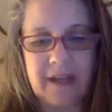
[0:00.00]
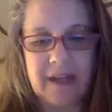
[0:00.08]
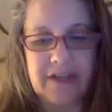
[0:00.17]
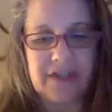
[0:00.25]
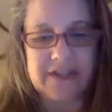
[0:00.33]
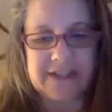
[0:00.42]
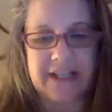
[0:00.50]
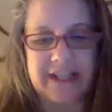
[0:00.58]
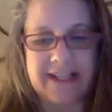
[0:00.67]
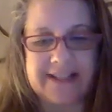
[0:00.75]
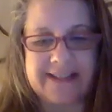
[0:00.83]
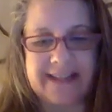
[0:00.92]
and just
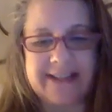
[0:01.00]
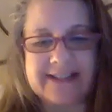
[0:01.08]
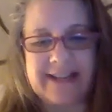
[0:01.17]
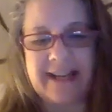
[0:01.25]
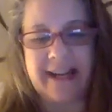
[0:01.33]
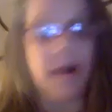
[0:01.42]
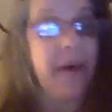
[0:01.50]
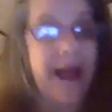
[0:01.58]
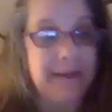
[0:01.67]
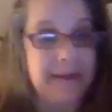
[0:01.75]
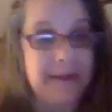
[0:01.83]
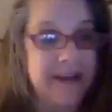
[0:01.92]
turning 60. Oh,
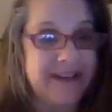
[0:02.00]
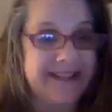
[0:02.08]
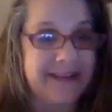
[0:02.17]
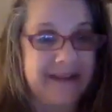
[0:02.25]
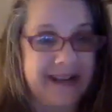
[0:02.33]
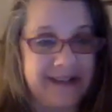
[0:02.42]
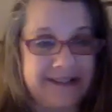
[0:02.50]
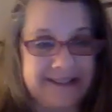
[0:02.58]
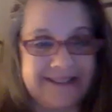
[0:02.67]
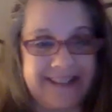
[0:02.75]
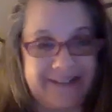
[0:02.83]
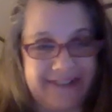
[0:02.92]
happy birthday, Michael.
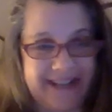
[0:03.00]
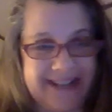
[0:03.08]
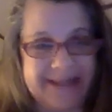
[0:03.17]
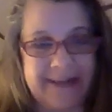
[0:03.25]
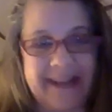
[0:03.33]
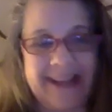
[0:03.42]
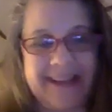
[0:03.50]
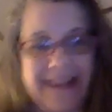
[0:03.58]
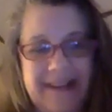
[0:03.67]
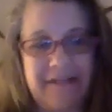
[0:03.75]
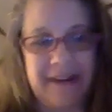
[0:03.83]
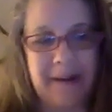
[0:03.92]
Left for last week,
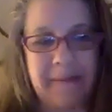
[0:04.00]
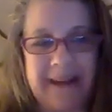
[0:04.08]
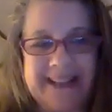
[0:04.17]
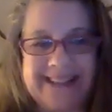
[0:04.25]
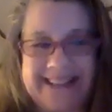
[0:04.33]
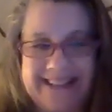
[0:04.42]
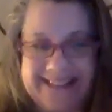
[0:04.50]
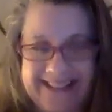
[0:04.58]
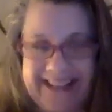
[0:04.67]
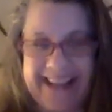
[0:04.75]
fellow Pisces.